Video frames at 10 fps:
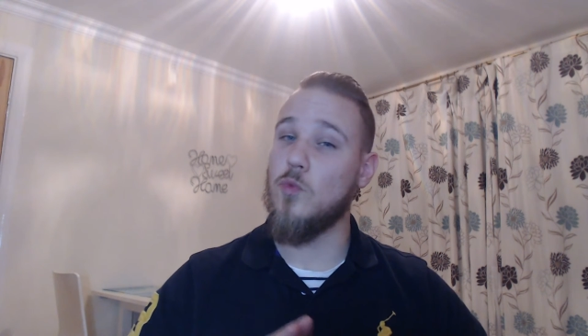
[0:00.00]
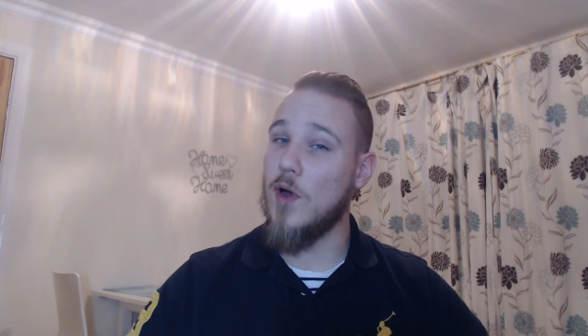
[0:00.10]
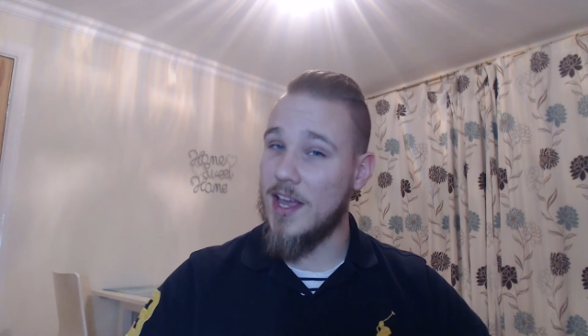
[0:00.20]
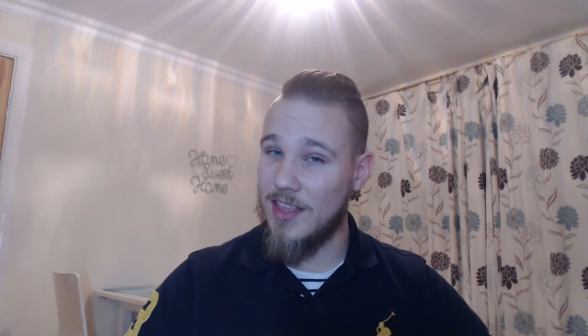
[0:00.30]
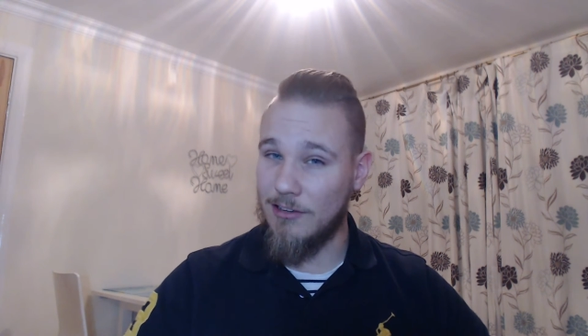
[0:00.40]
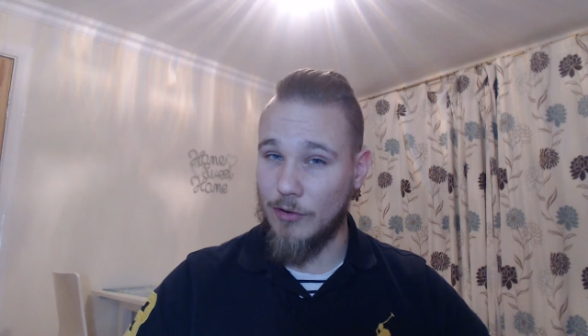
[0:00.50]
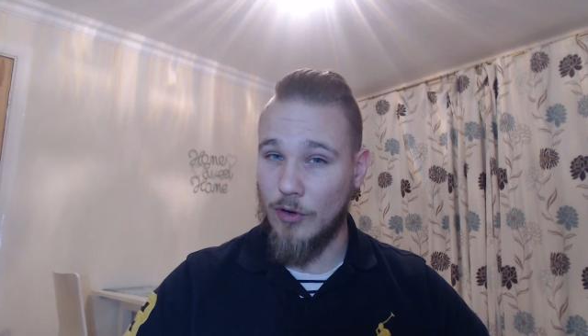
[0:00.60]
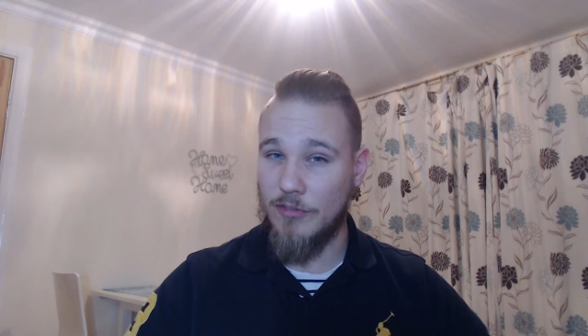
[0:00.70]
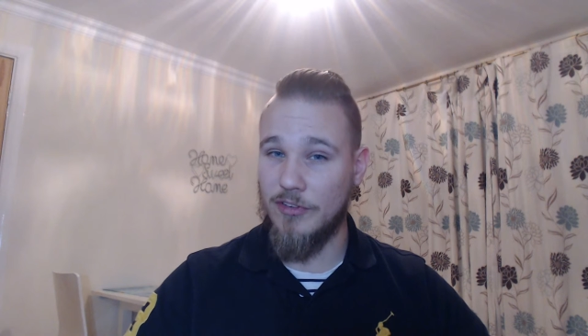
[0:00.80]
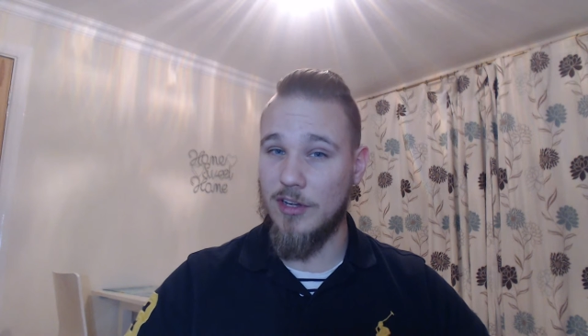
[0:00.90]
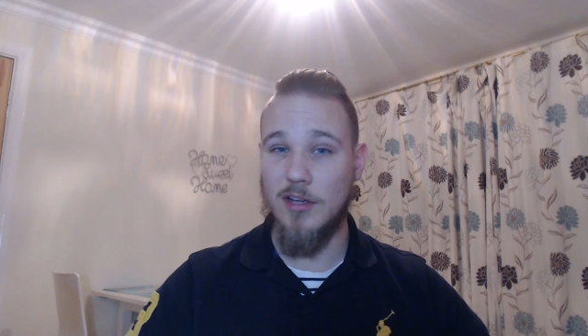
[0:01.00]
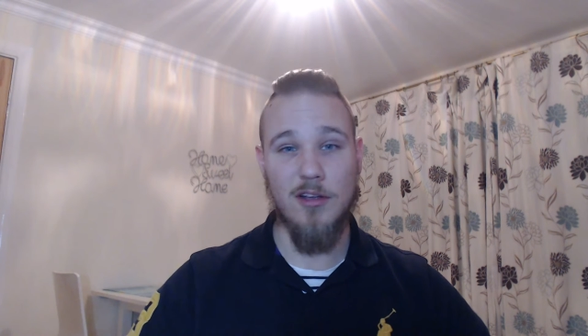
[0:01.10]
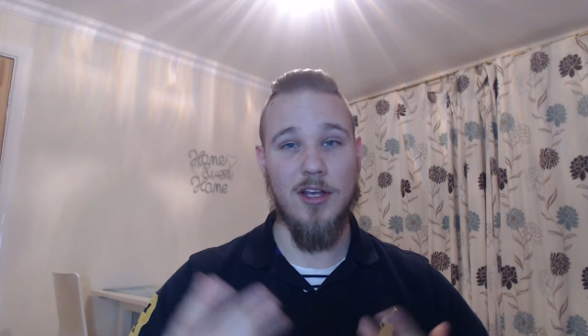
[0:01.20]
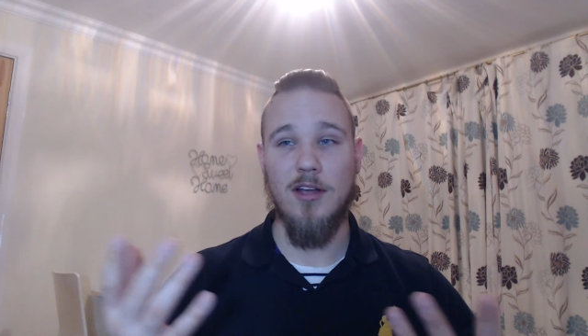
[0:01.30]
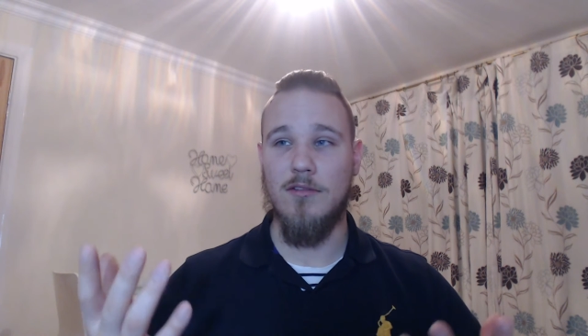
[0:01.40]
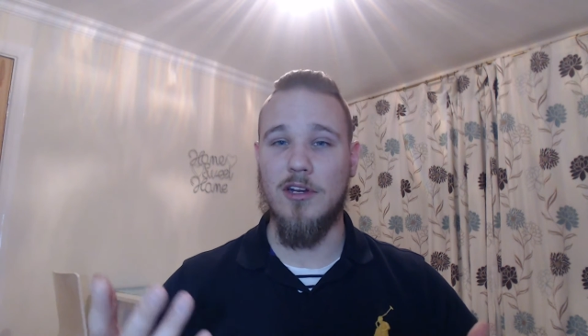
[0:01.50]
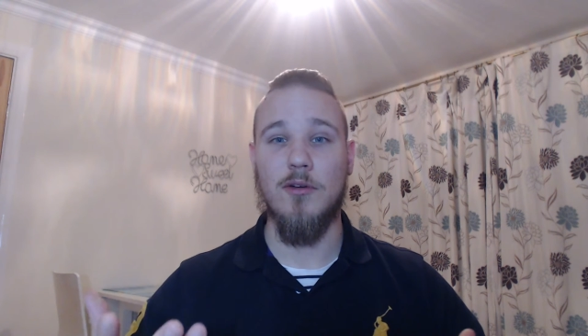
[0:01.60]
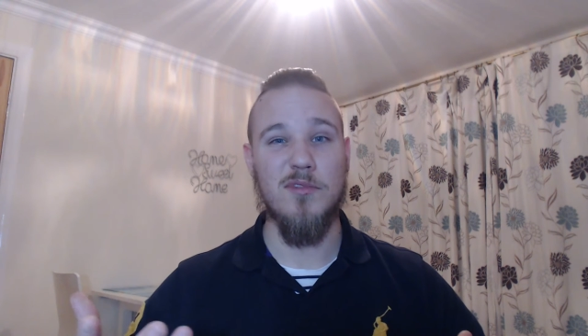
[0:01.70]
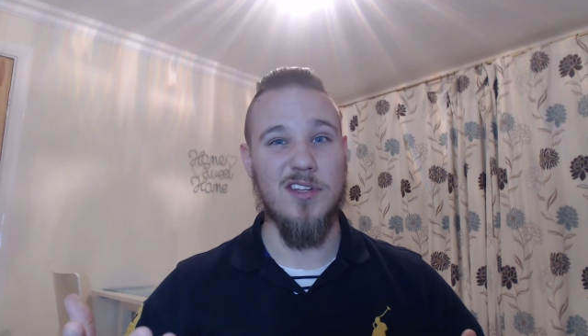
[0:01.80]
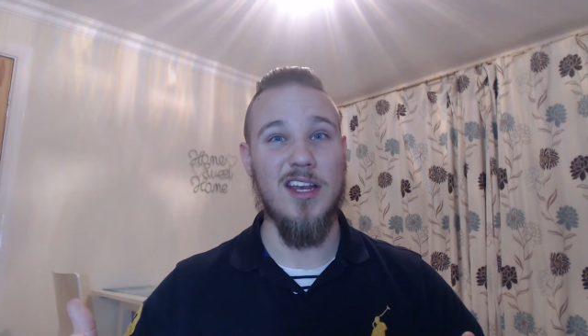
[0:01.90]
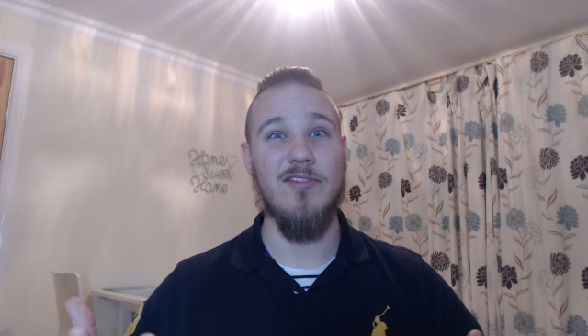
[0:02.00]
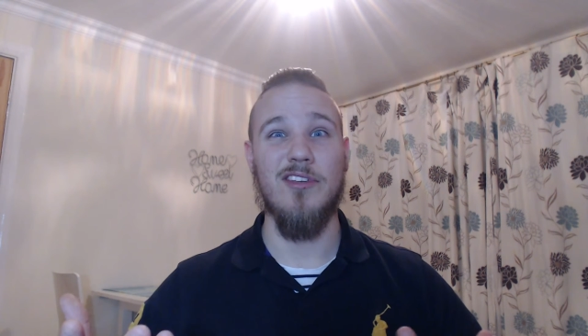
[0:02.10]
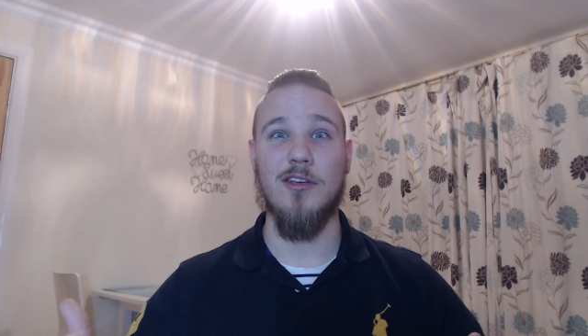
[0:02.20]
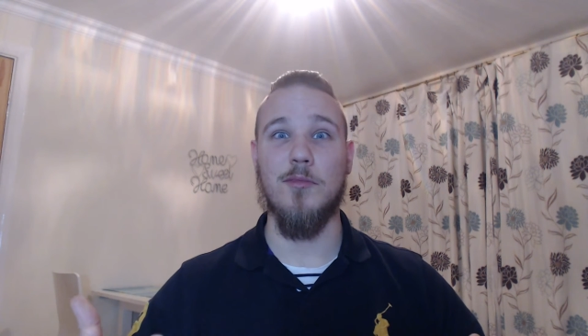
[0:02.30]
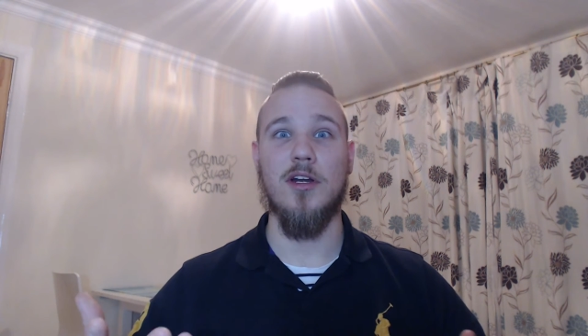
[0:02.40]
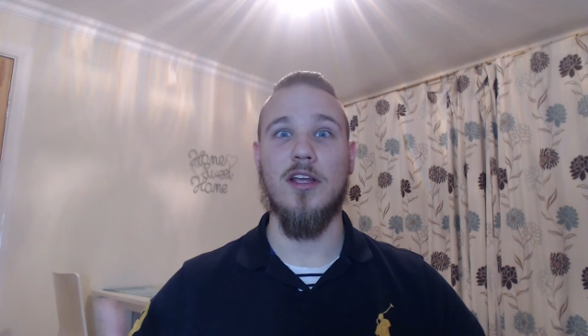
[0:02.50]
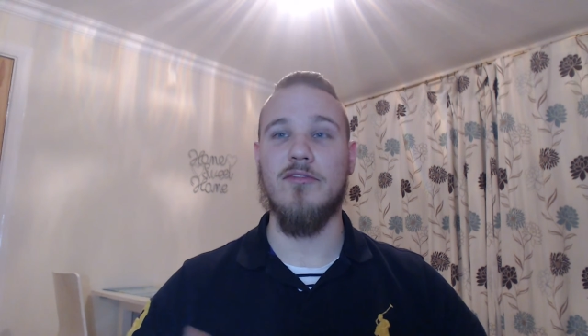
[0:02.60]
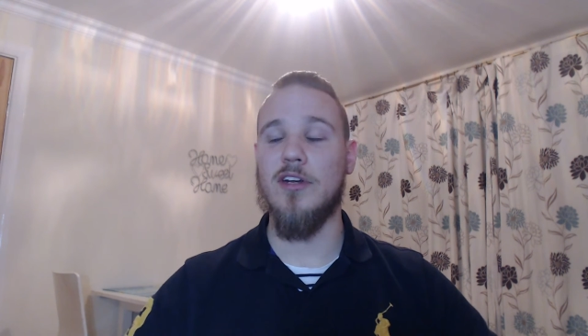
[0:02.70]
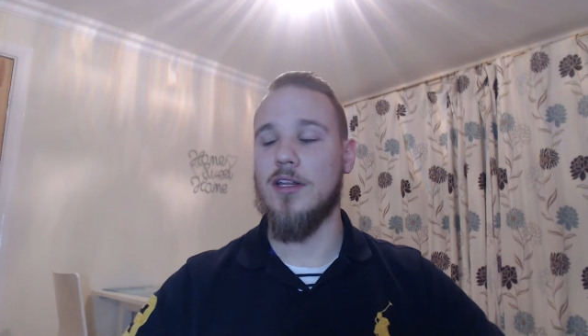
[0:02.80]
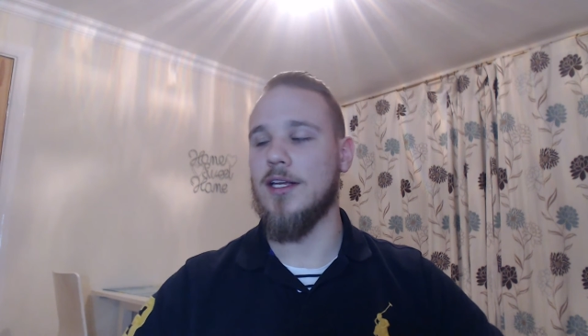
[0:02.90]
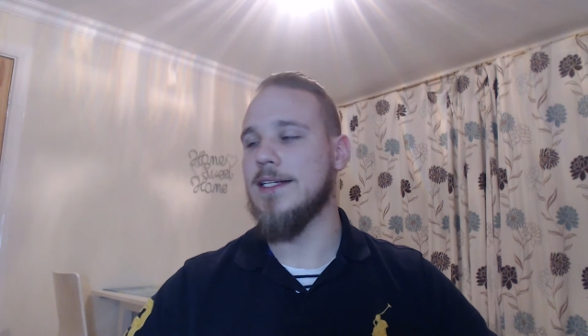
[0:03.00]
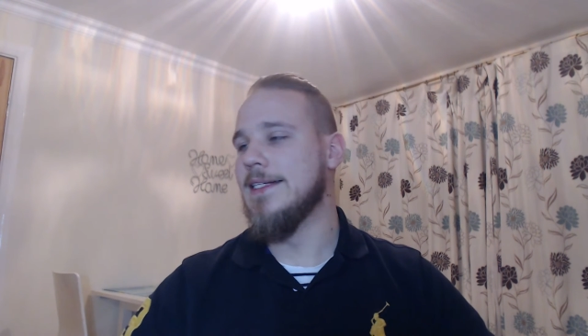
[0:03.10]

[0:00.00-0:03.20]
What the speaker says: where they're on offer. You know, I'm saving you money, if anything.